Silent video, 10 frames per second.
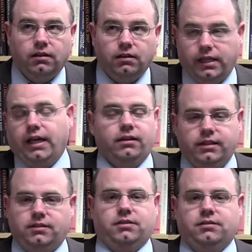yeah,
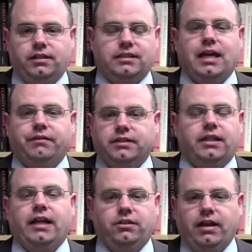that's, that's obvious.
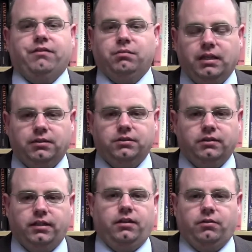That ha you have to be able to
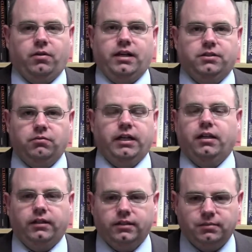do that. Otherwise,
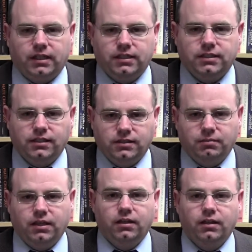reality doesn't make any sense
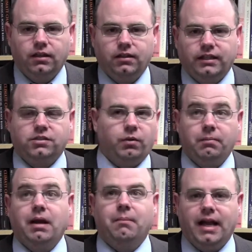to me. That's the
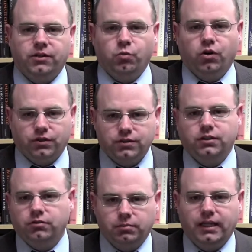way my mind works,
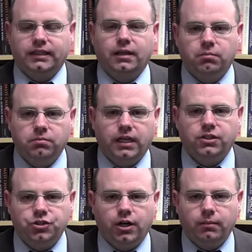that you can make that,
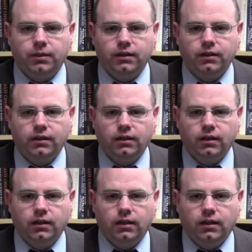that jump.
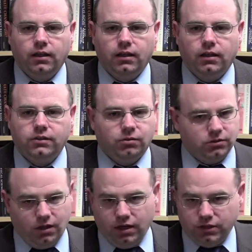So
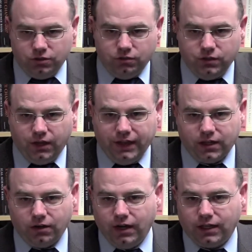as long as you've done
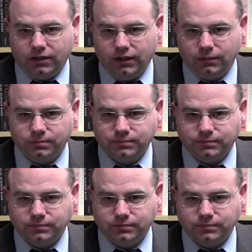that correctly,